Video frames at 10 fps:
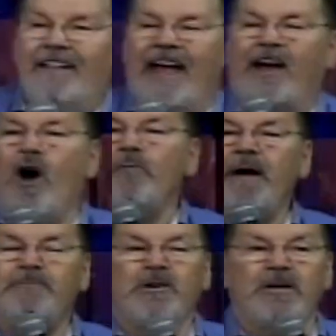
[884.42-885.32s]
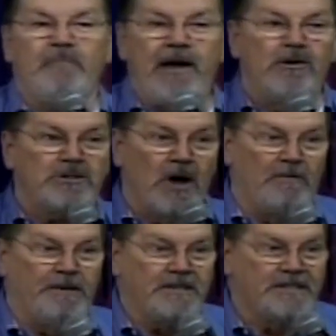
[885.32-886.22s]
They called me up to the mayor's
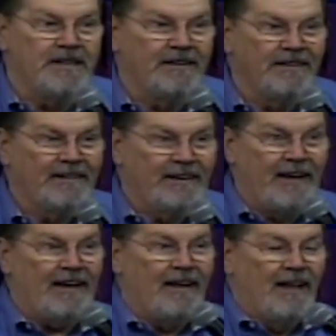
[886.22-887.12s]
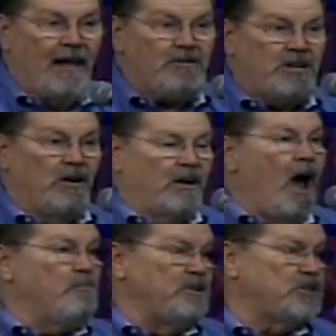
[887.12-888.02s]
office. Yeah, they were still
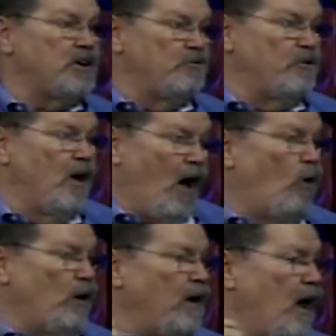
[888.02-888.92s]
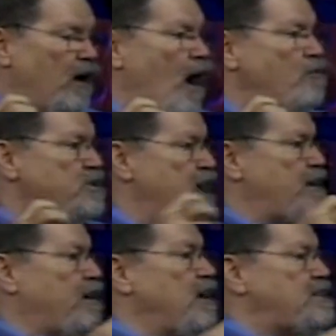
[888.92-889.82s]
communists holding. The communists
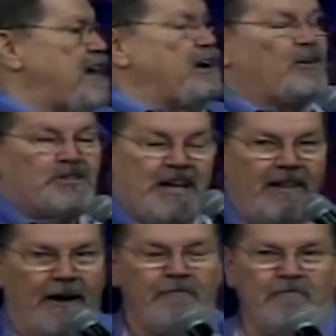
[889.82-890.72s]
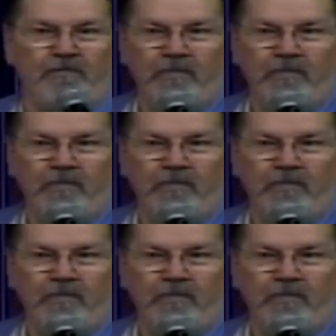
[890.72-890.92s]
had tentacles in there.